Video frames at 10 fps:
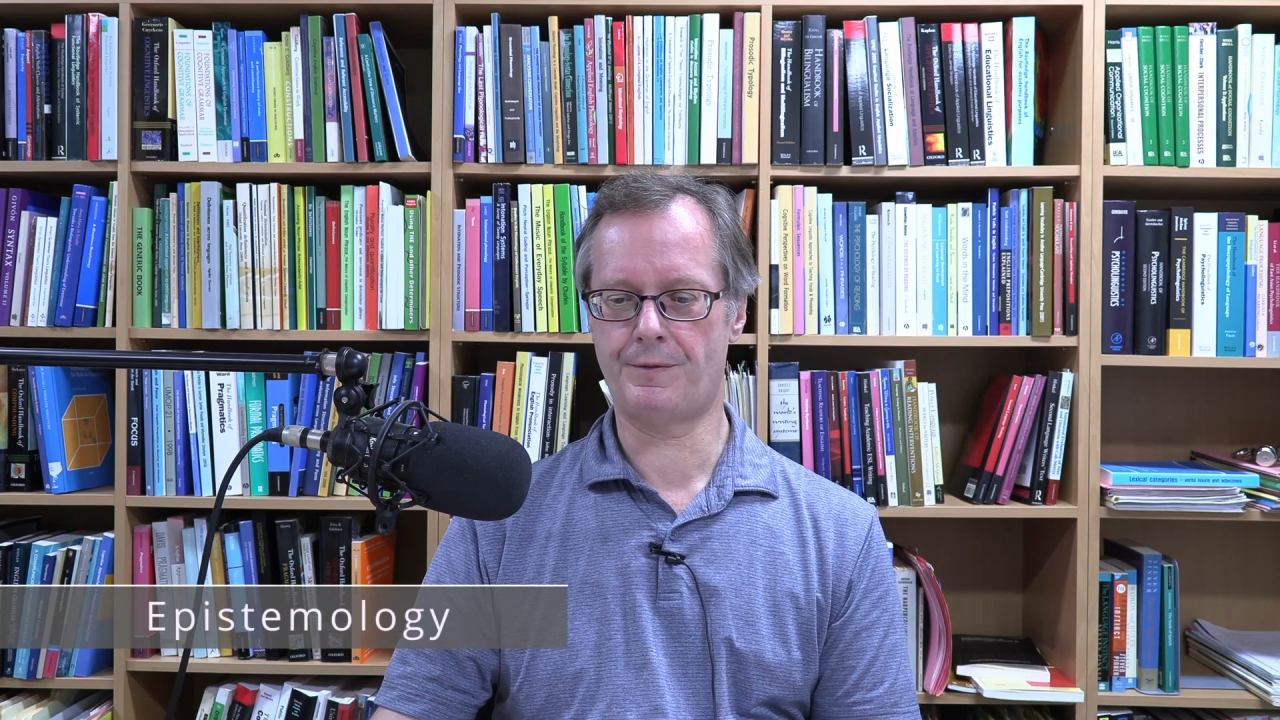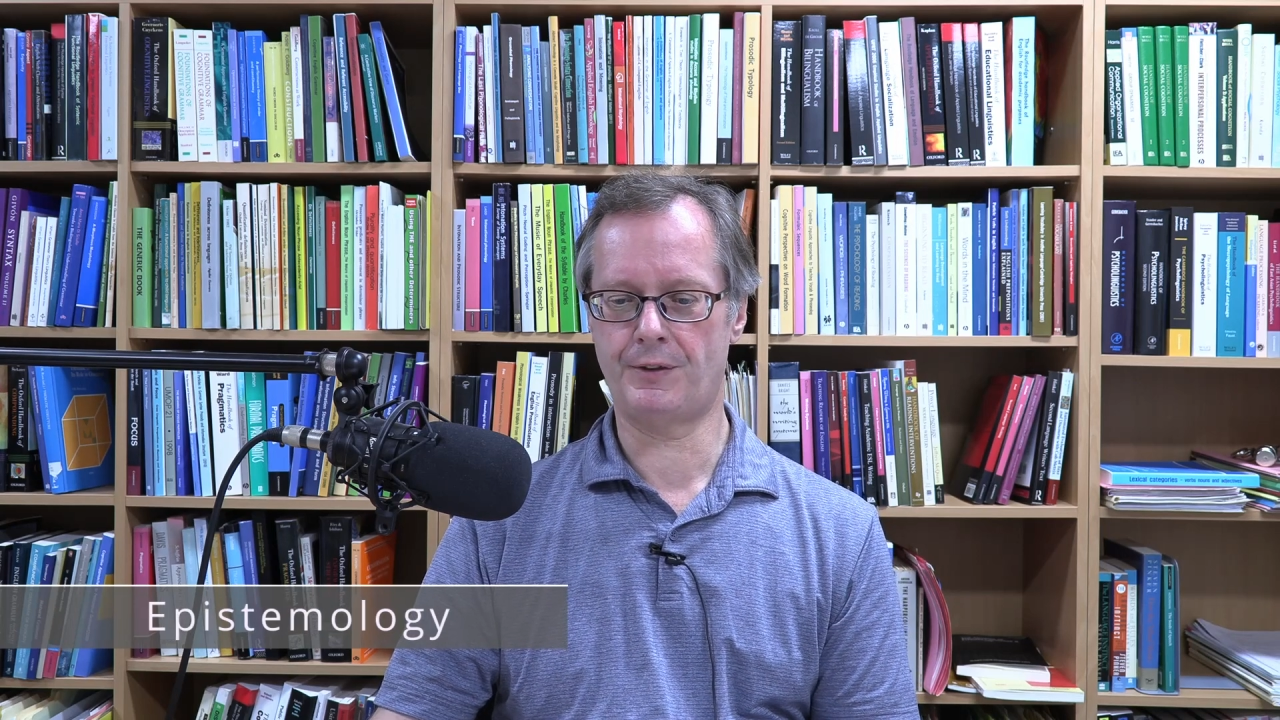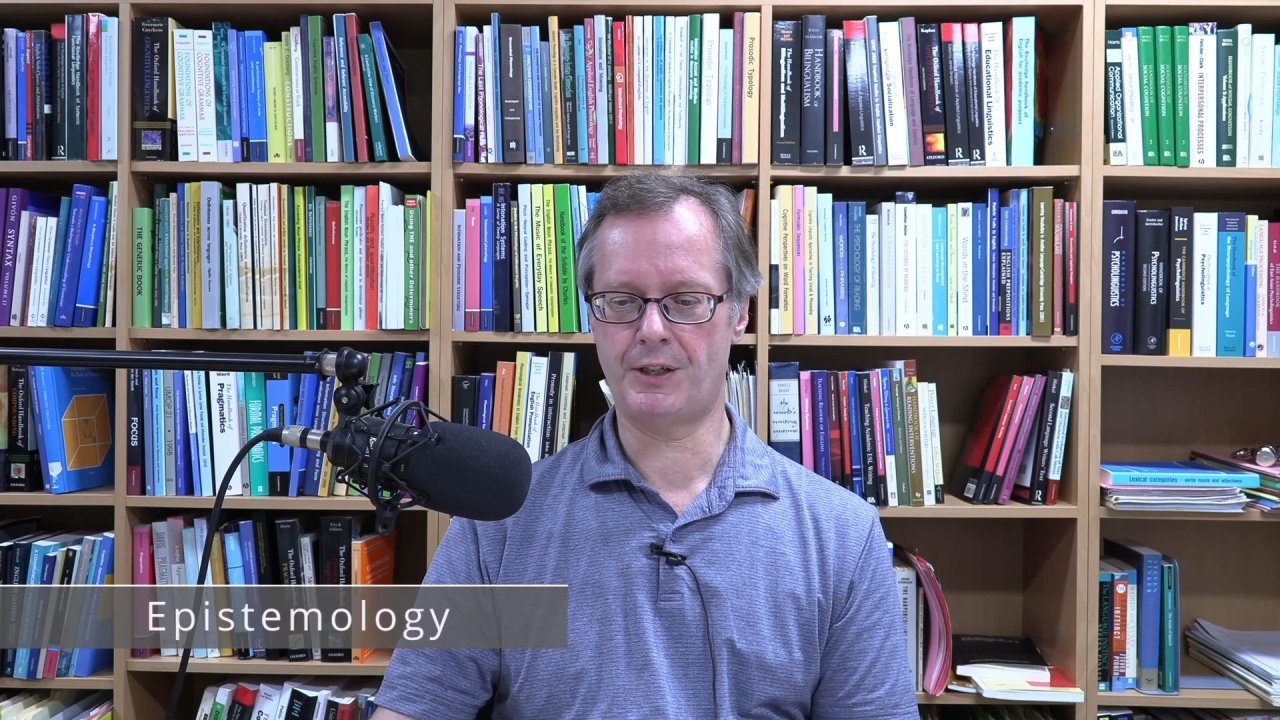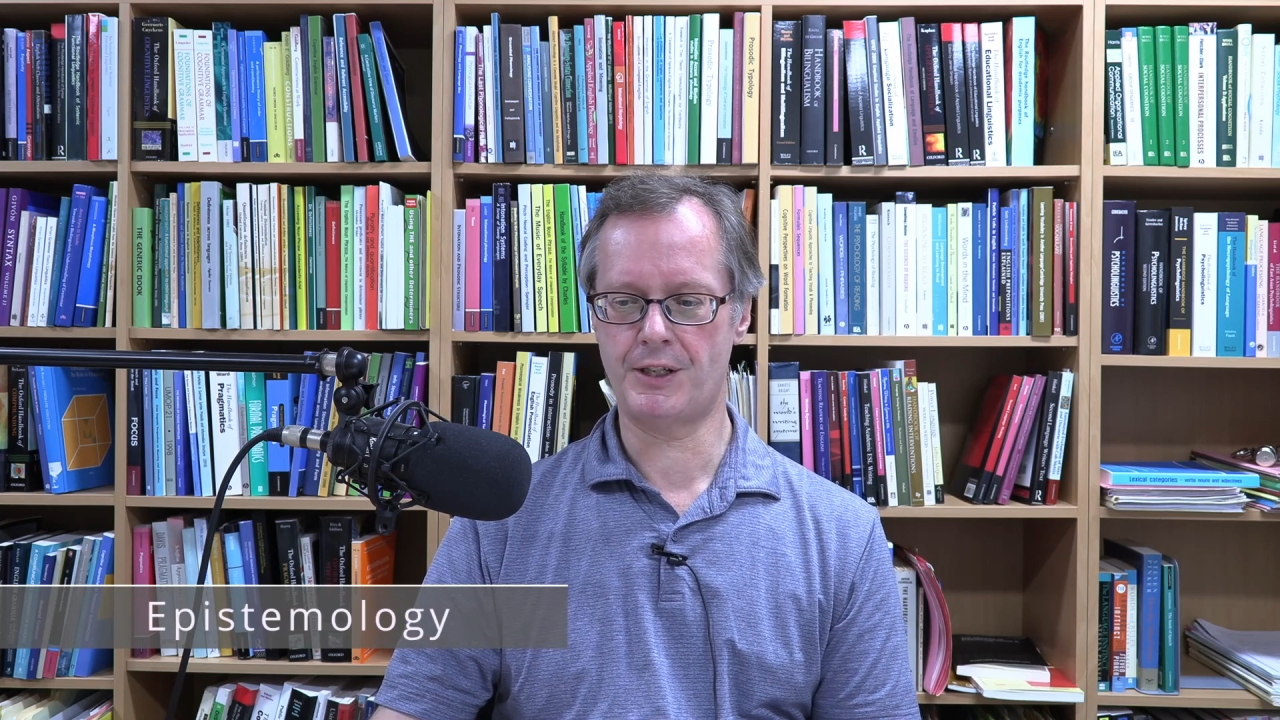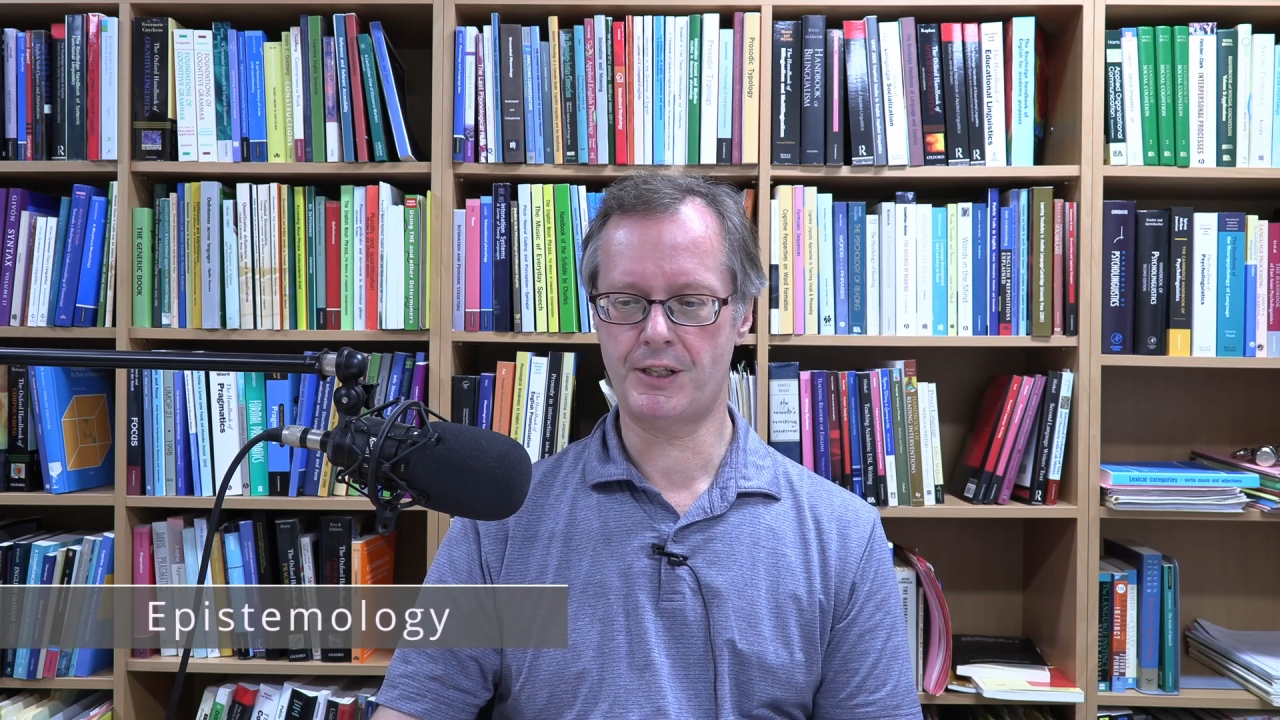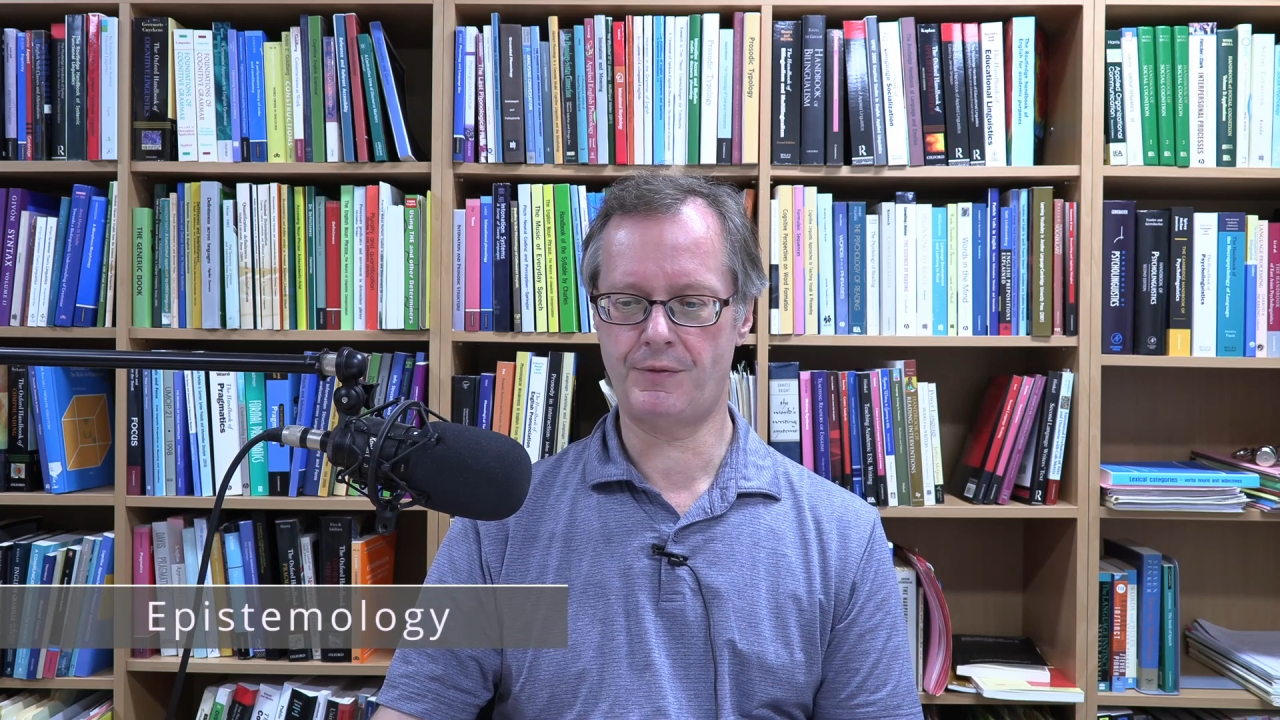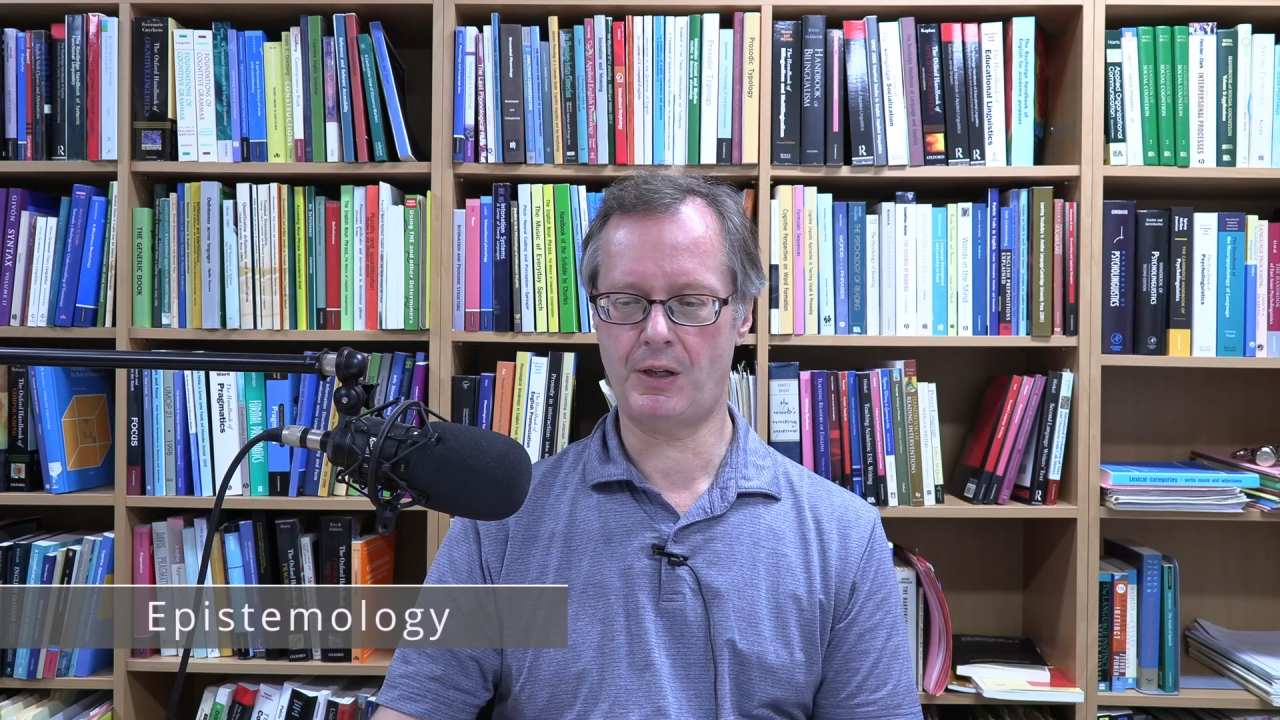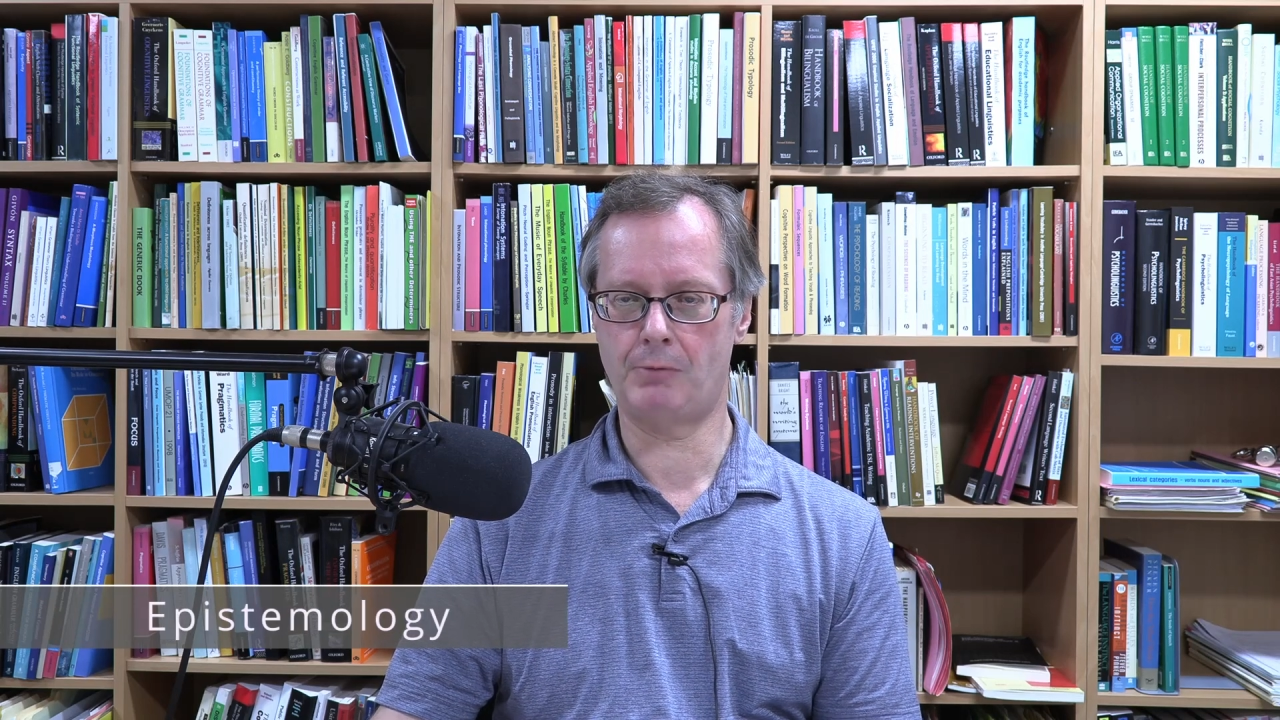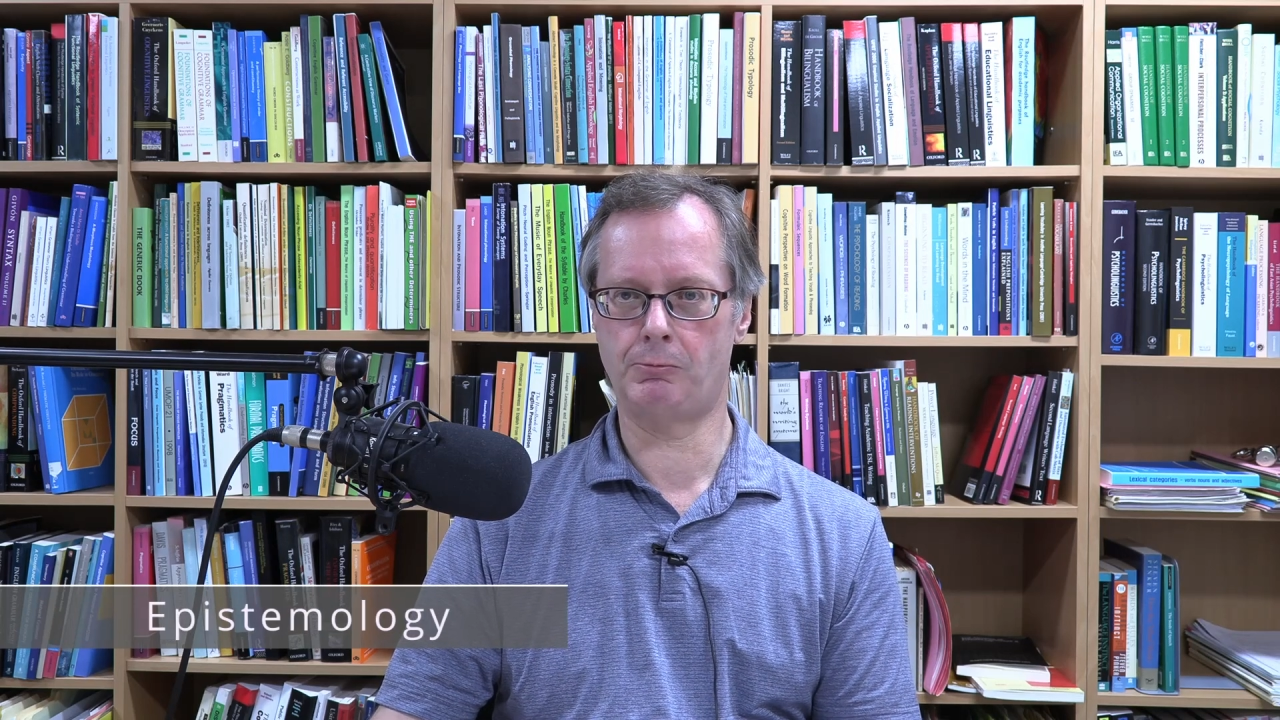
philosophy